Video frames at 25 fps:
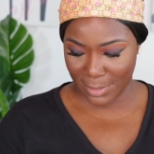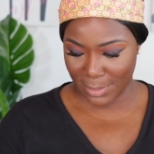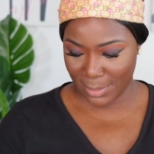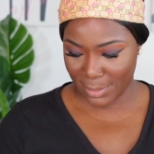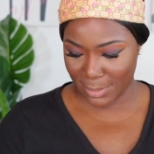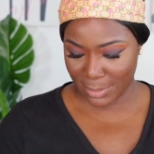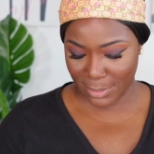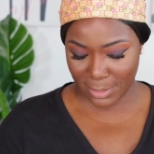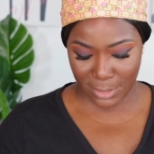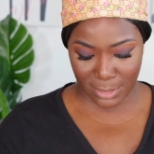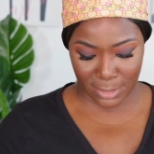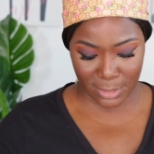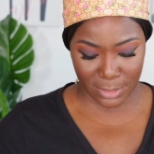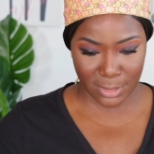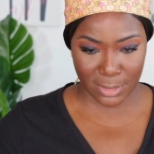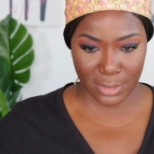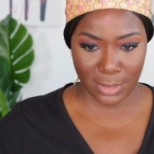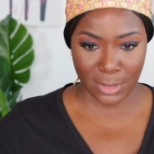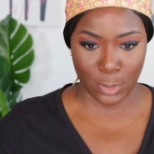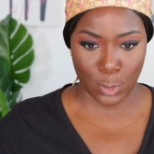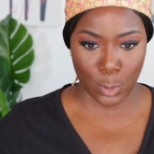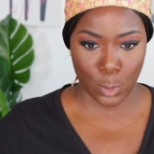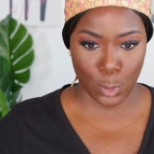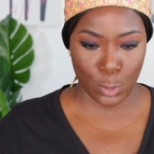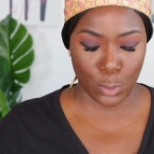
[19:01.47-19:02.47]
That is
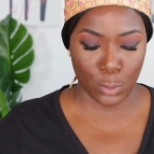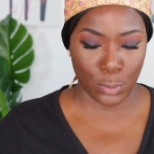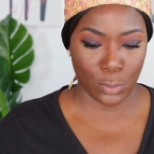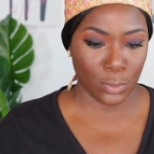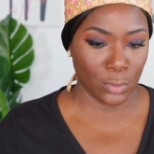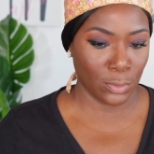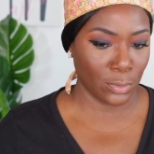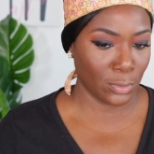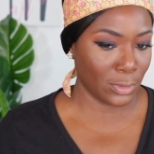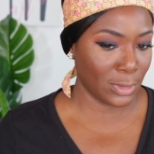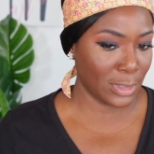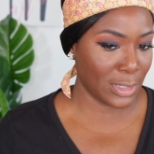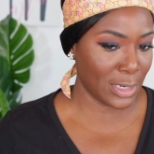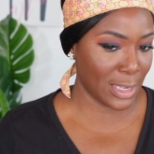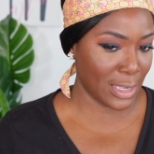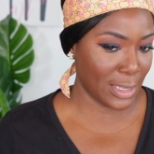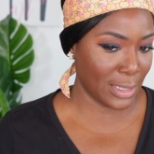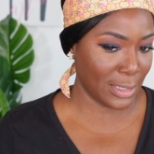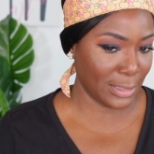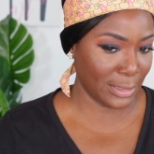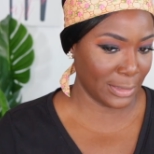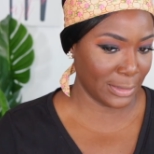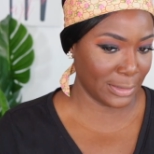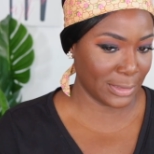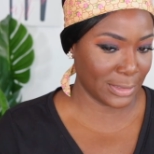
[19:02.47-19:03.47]
so
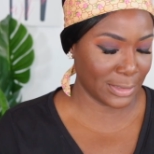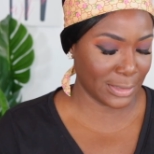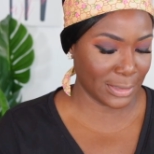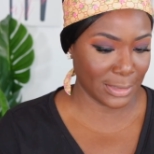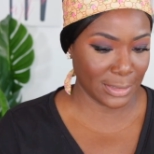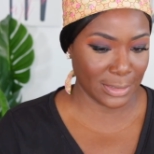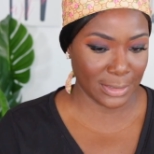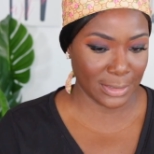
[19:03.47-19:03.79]
nice.